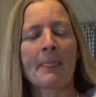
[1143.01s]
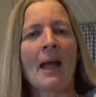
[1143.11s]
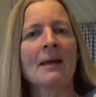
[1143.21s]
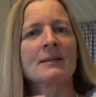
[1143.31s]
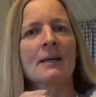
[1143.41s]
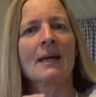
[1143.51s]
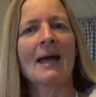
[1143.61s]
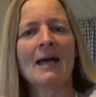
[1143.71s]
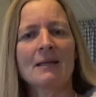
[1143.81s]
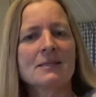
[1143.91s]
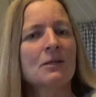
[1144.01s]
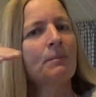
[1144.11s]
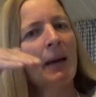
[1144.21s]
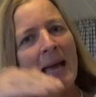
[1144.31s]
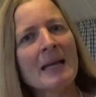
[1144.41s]
And so the
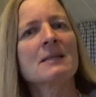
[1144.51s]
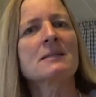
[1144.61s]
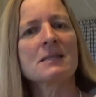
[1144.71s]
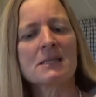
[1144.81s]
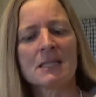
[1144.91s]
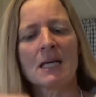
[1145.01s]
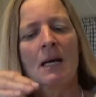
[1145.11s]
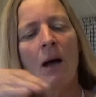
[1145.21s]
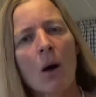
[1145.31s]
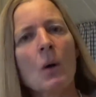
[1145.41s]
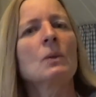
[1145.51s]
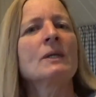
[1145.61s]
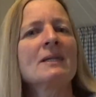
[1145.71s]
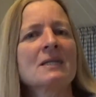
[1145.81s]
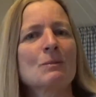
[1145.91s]
pain is just
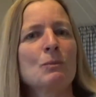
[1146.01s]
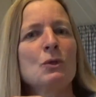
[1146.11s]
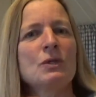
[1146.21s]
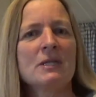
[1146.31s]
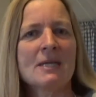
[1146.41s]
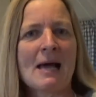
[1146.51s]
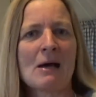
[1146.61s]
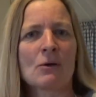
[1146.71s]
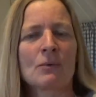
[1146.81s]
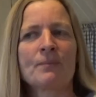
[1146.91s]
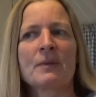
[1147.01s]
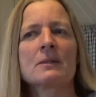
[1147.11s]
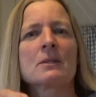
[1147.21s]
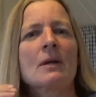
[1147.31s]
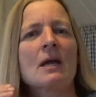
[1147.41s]
holding this beauty down.
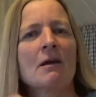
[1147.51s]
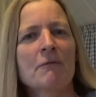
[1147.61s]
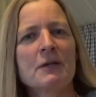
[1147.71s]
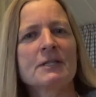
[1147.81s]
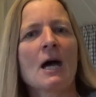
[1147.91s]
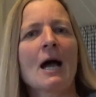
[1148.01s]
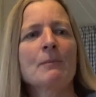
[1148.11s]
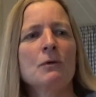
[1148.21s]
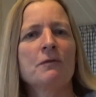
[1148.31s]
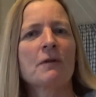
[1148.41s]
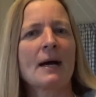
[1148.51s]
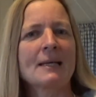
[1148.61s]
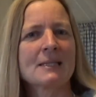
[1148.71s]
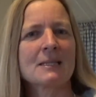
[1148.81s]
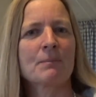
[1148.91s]
So every time you
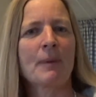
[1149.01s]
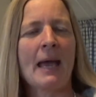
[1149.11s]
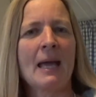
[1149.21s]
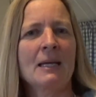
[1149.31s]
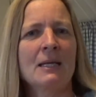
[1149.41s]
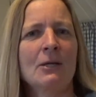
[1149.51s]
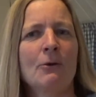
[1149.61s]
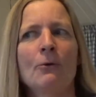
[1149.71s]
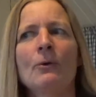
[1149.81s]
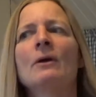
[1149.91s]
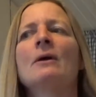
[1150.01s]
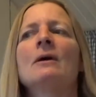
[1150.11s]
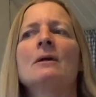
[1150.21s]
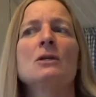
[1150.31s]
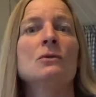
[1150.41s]
find some pain in you,
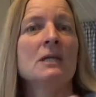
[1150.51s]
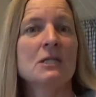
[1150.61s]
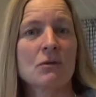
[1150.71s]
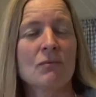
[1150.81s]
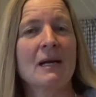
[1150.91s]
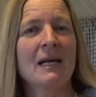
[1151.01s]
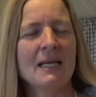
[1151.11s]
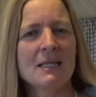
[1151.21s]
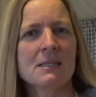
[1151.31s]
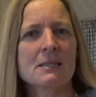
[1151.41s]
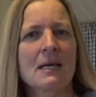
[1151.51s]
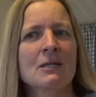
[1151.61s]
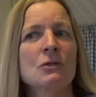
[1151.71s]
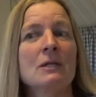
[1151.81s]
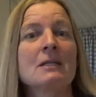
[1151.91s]
you need to release and
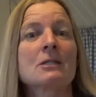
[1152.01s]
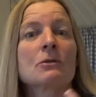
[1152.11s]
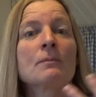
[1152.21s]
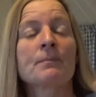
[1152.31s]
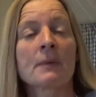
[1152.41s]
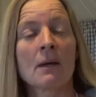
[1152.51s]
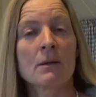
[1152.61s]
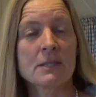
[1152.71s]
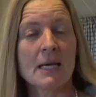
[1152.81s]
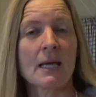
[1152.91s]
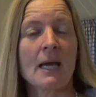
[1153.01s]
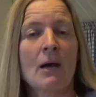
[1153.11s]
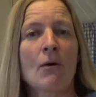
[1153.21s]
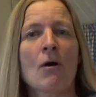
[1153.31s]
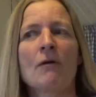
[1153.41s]
you need to take
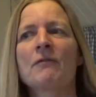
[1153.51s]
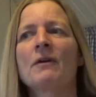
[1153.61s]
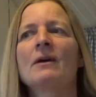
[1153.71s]
care of.